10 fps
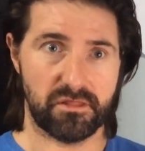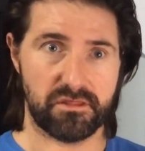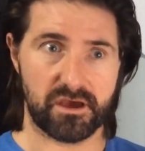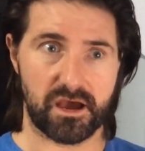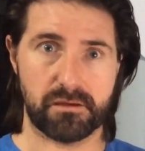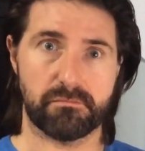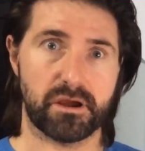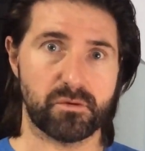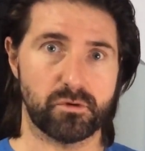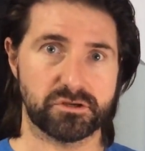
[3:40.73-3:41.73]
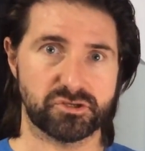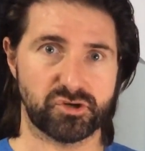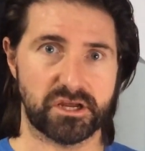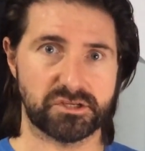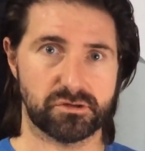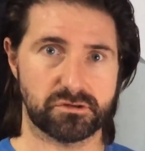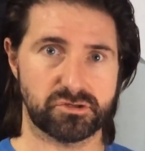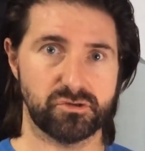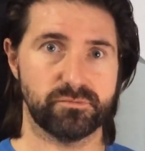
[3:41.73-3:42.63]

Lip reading: that I might want to try and talk to,